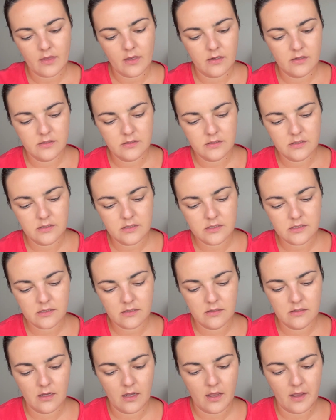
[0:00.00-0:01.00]
these
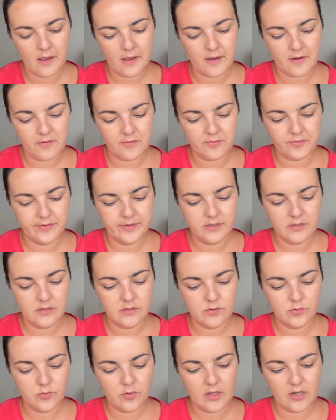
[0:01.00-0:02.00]
have
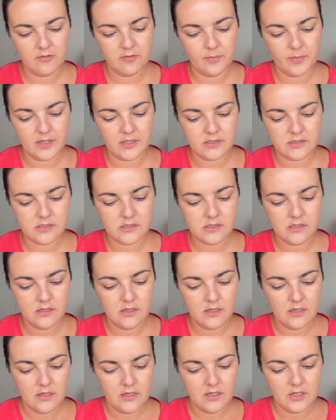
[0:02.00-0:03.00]
12 months
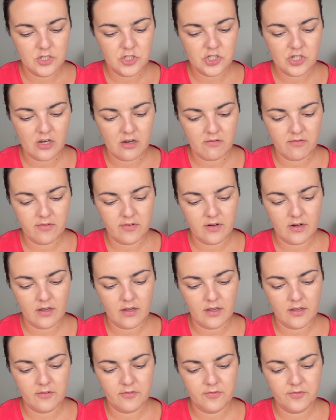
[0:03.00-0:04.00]
shelf
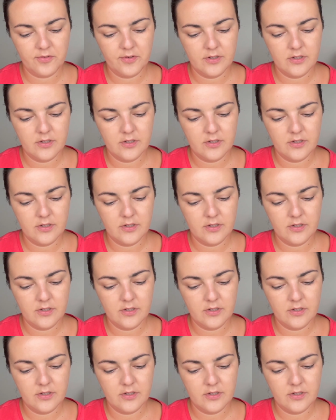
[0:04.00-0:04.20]
life.